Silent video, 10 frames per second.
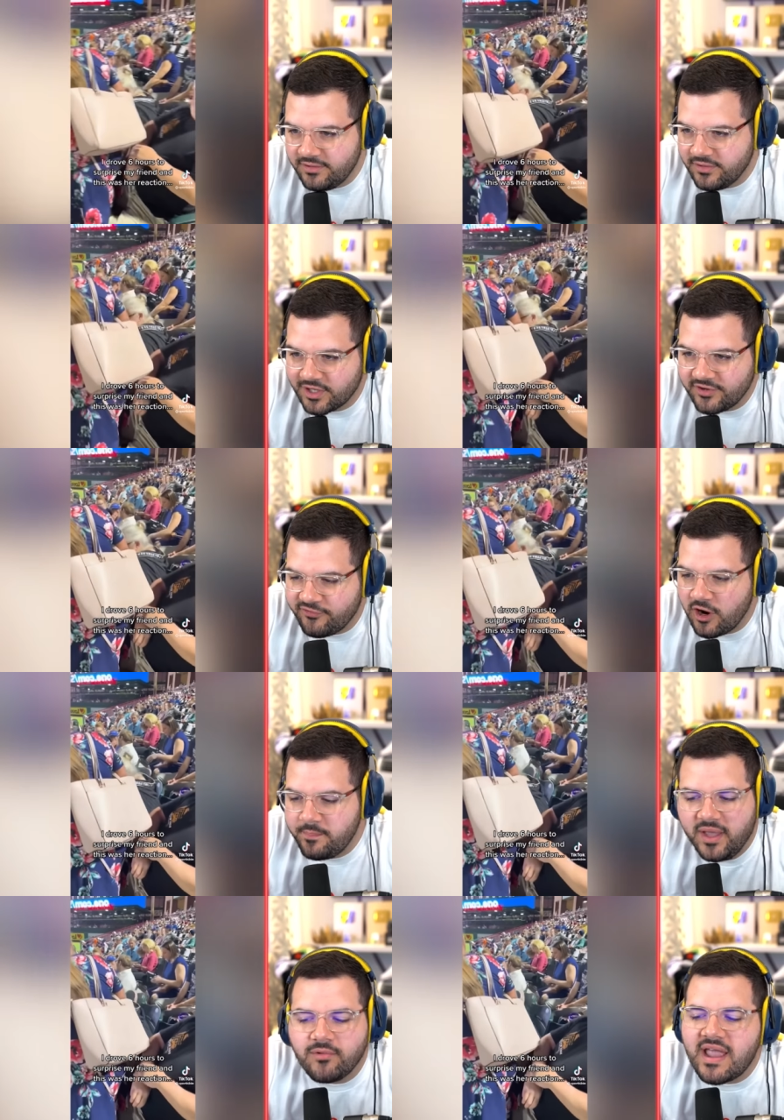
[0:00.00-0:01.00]
looking for a
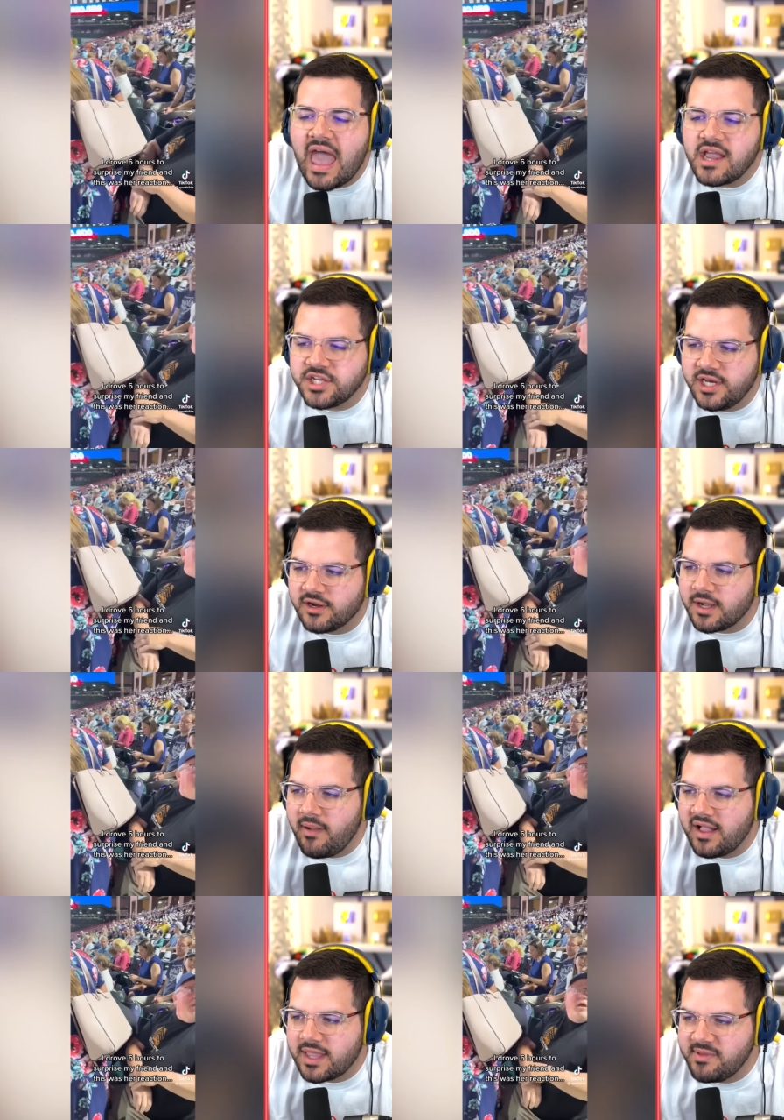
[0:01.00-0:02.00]
big reaction here. Come
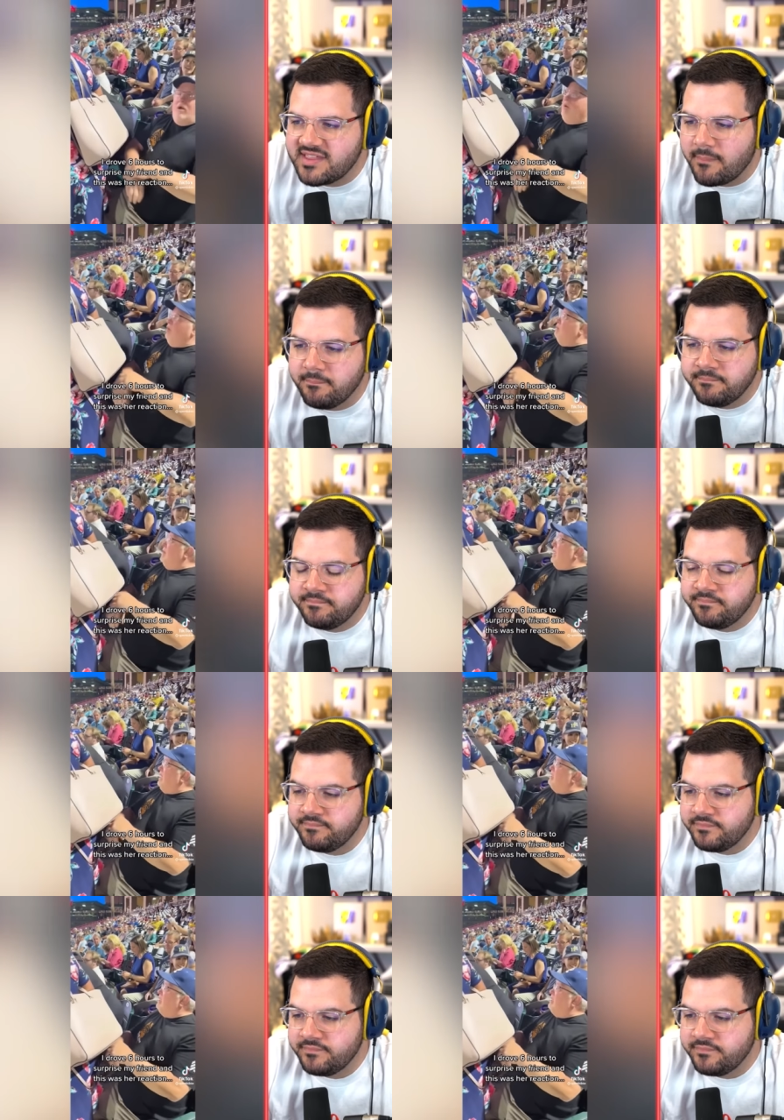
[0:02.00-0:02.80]
on, give me something. Oh my